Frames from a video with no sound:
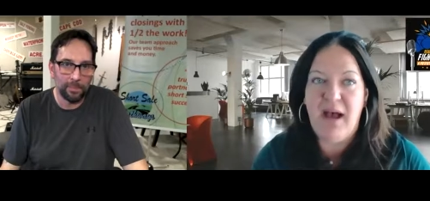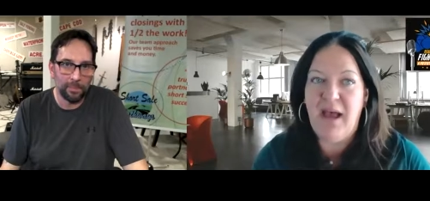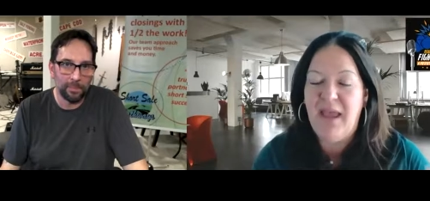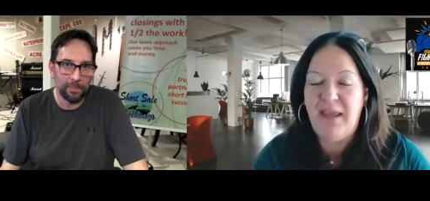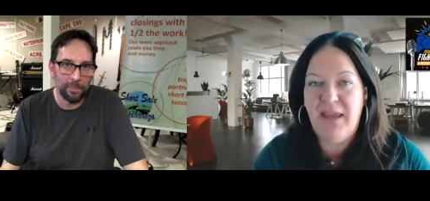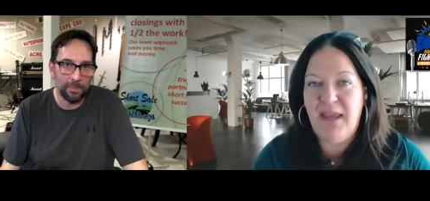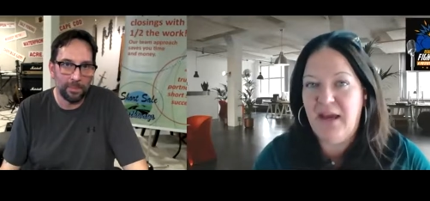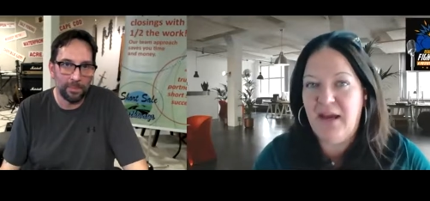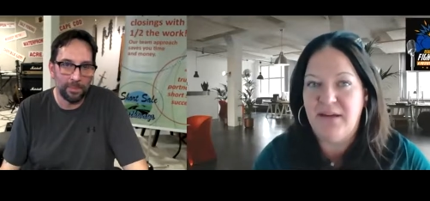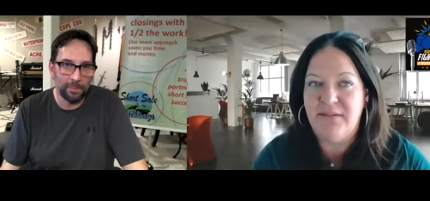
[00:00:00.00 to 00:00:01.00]
Speaker 1: I
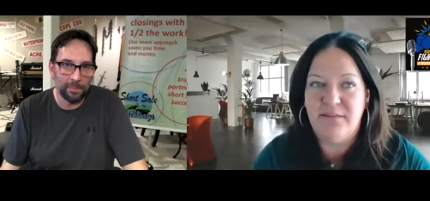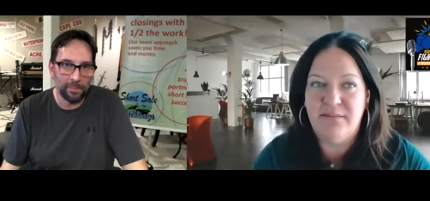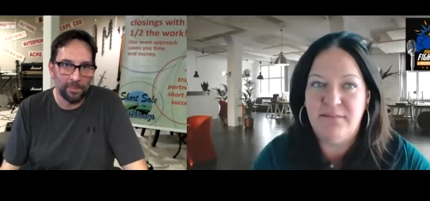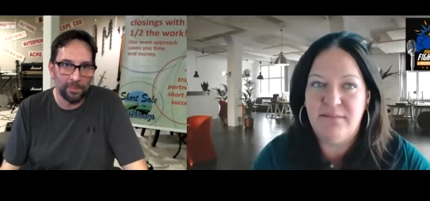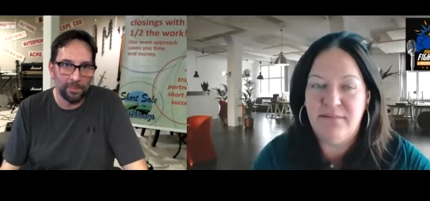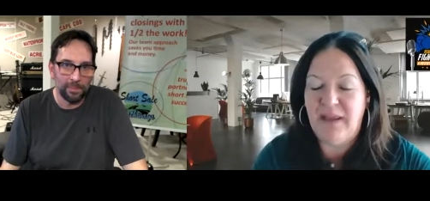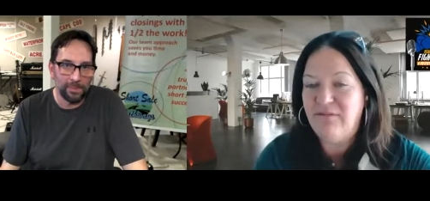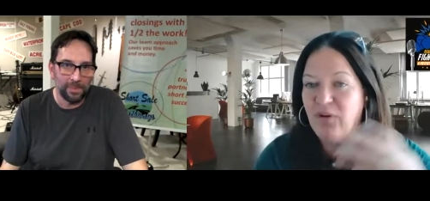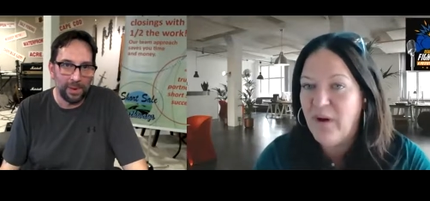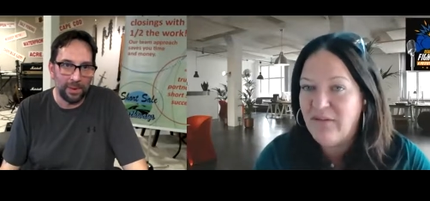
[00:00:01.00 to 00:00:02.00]
can't
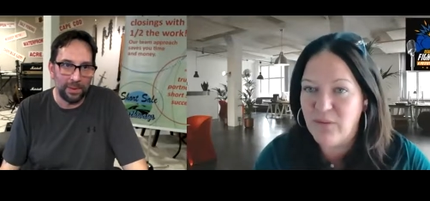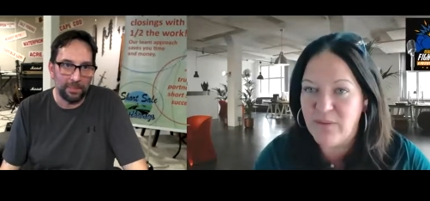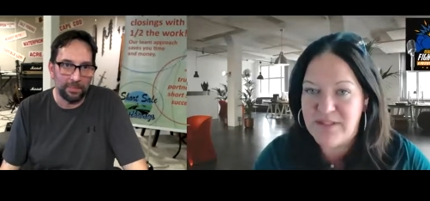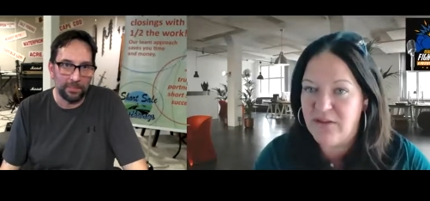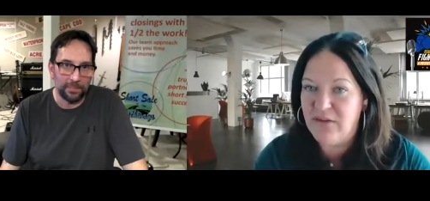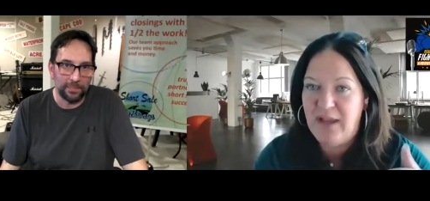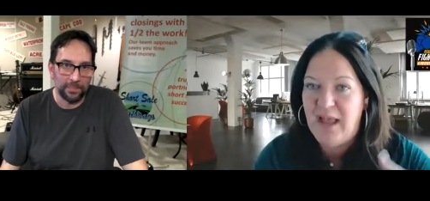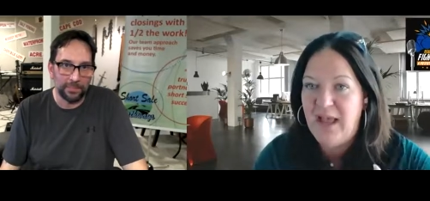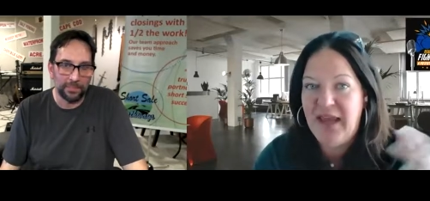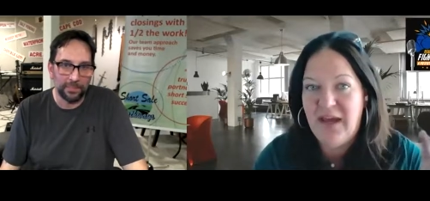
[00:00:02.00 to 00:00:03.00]
like for whatever reason they're
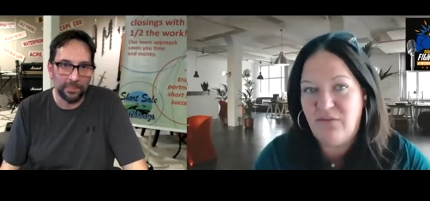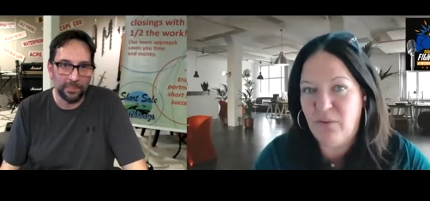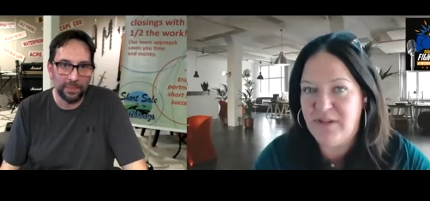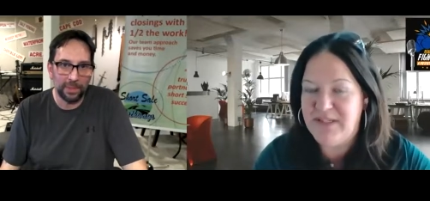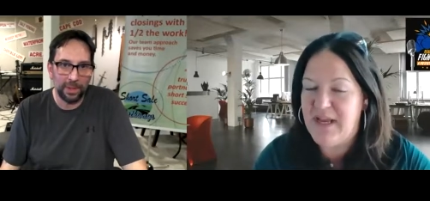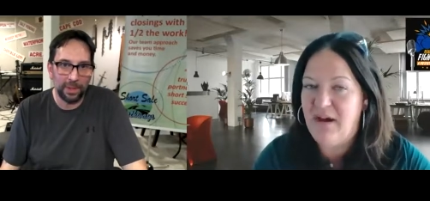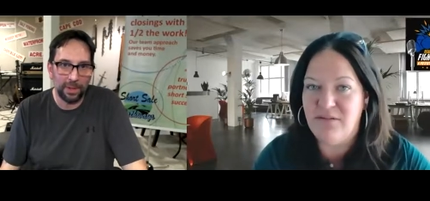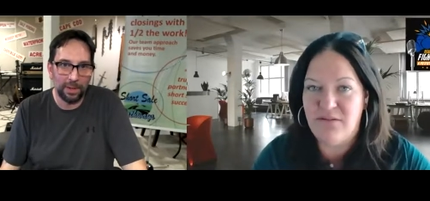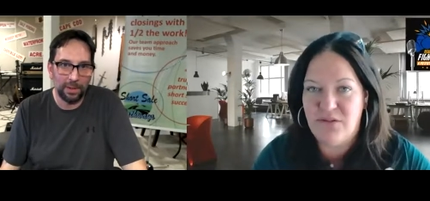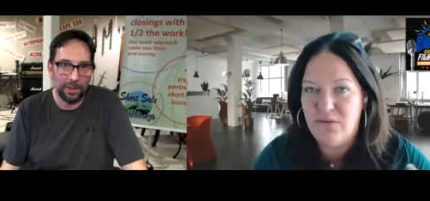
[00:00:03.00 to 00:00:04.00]
like I can't afford this
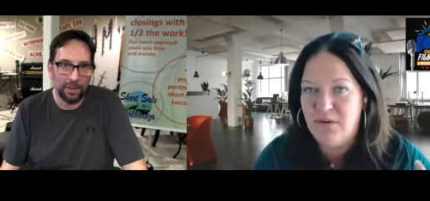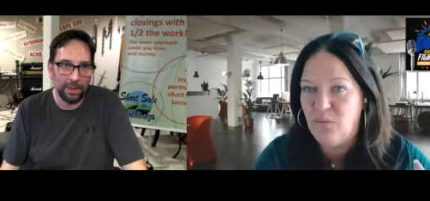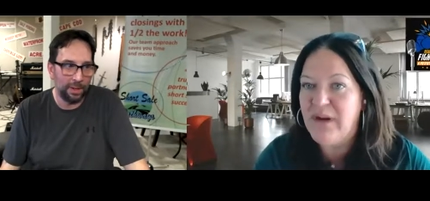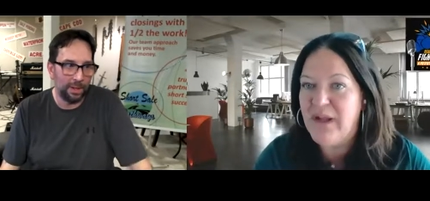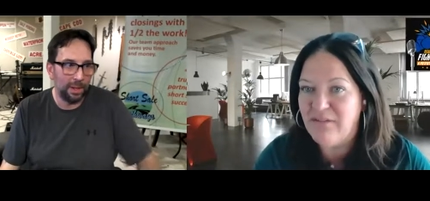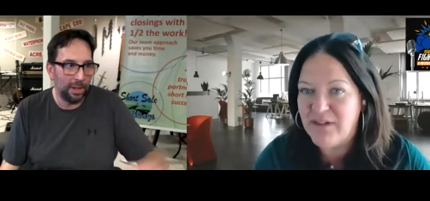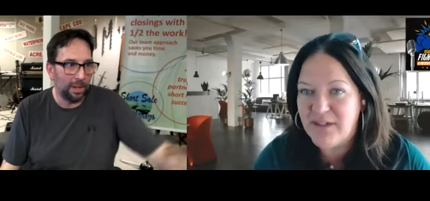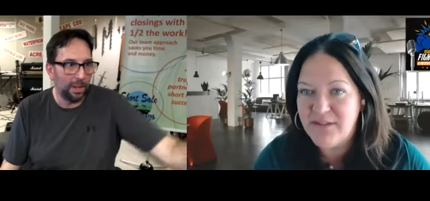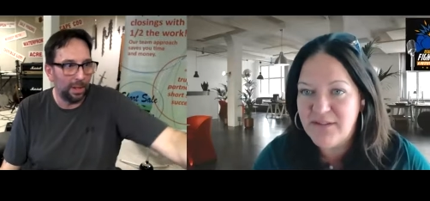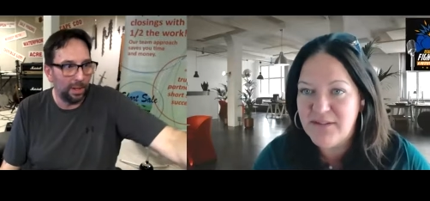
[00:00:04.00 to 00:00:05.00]
house or
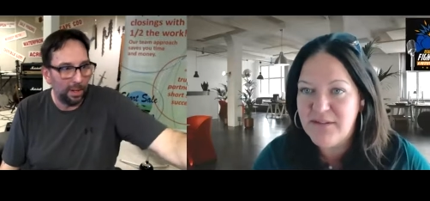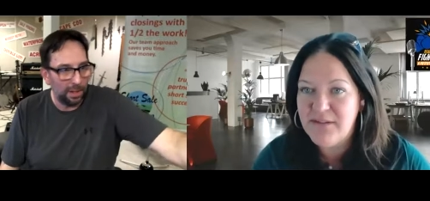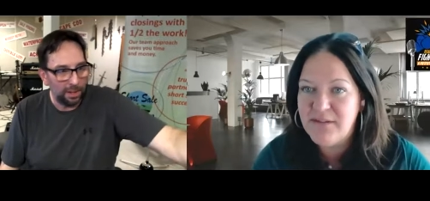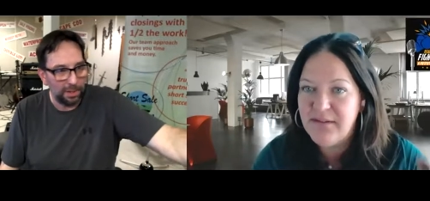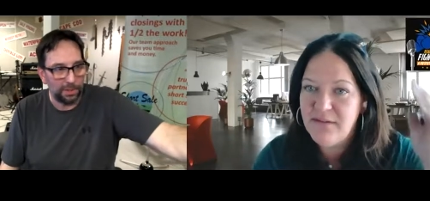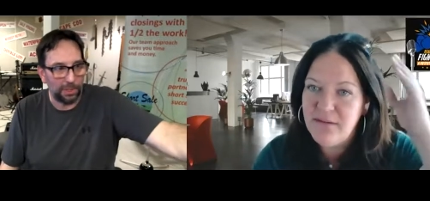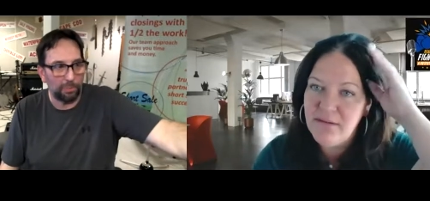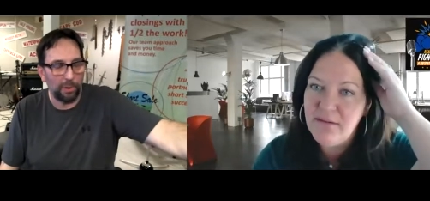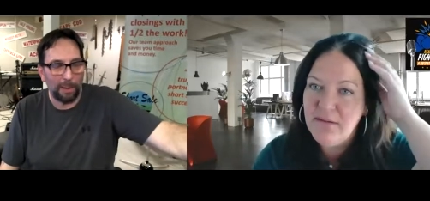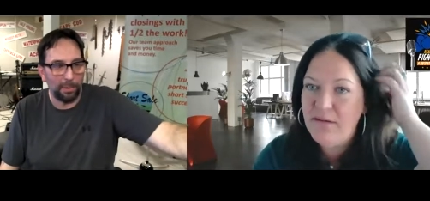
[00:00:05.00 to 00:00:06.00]
whatever."
Speaker 2: They're
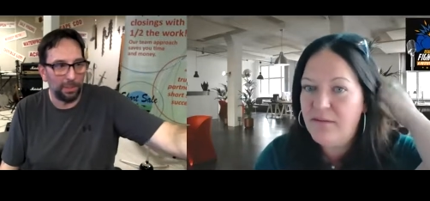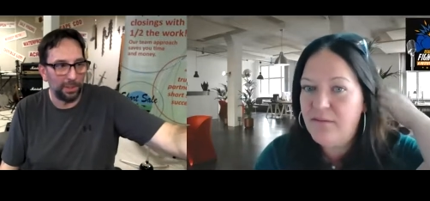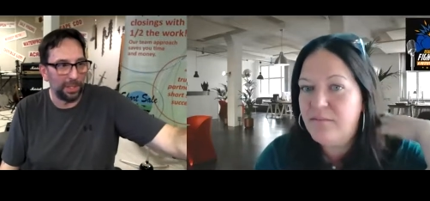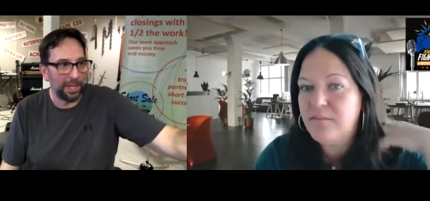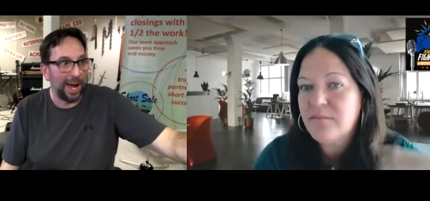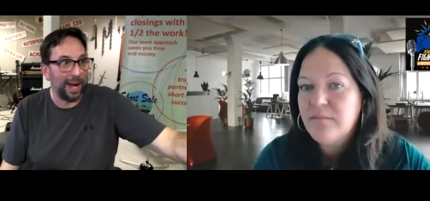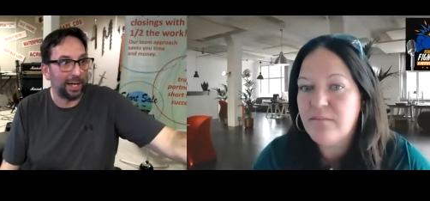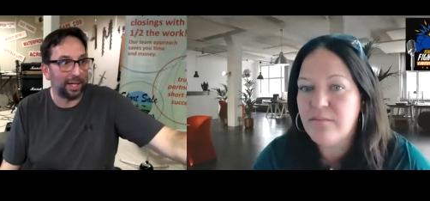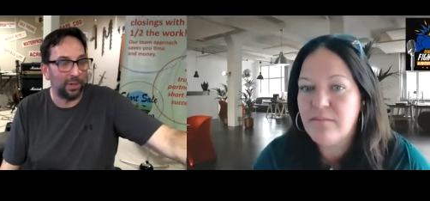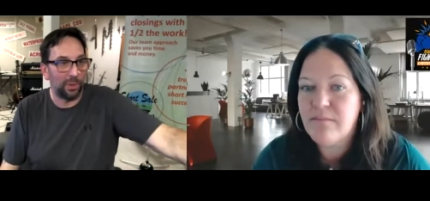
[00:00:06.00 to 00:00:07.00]
probably not
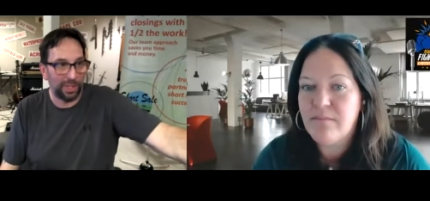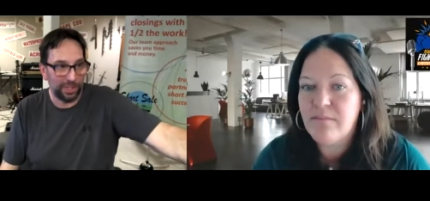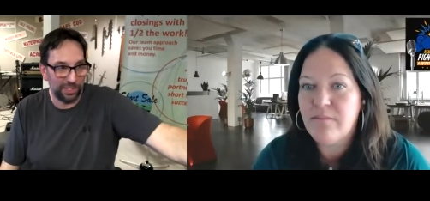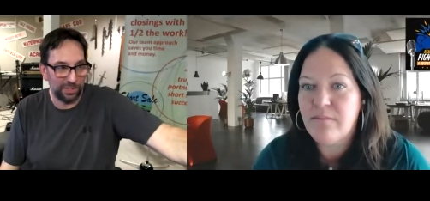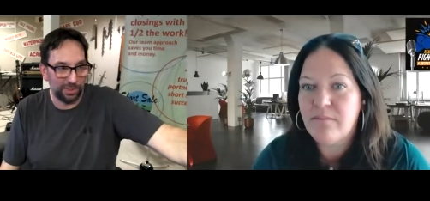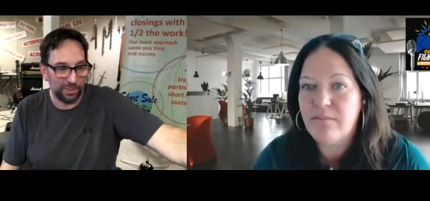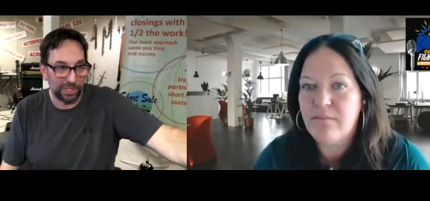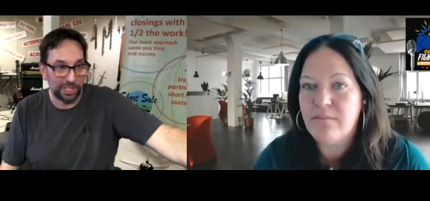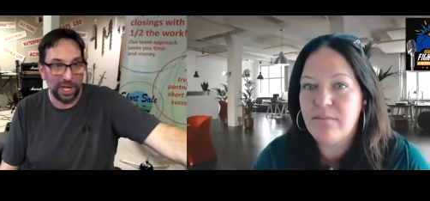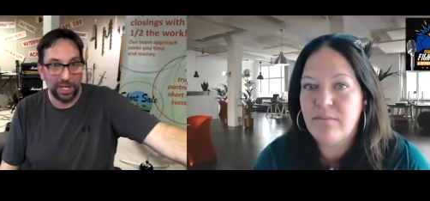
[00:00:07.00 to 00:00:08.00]
going to
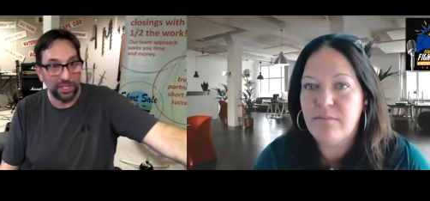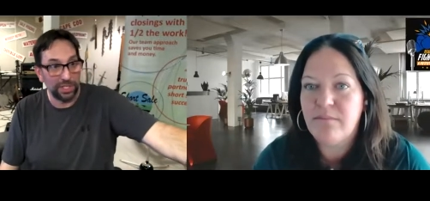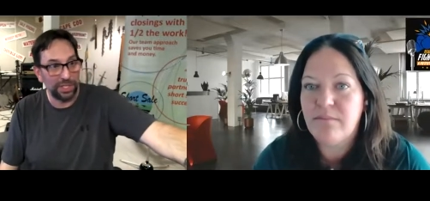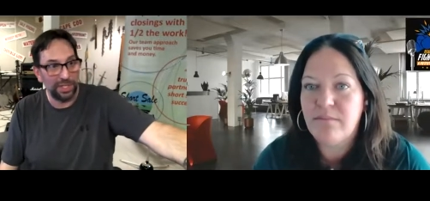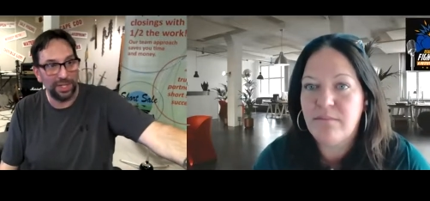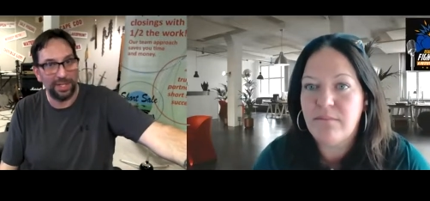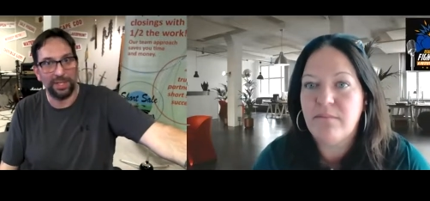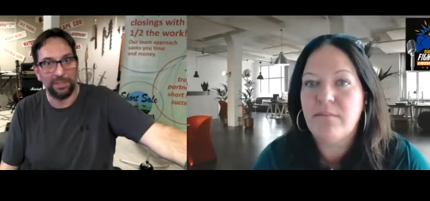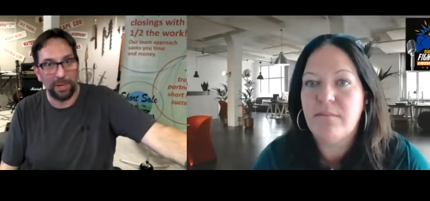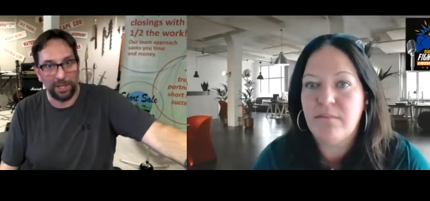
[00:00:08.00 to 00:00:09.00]
extend it
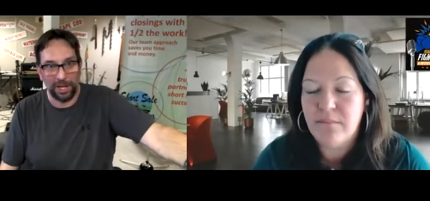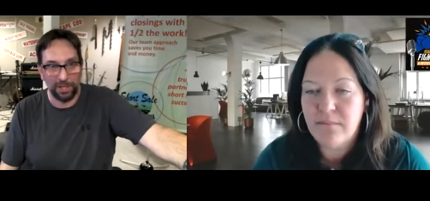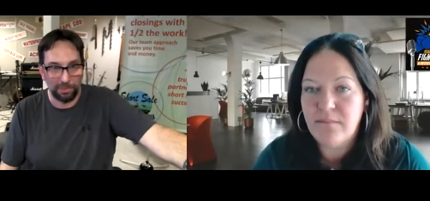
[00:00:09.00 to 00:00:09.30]
depending on the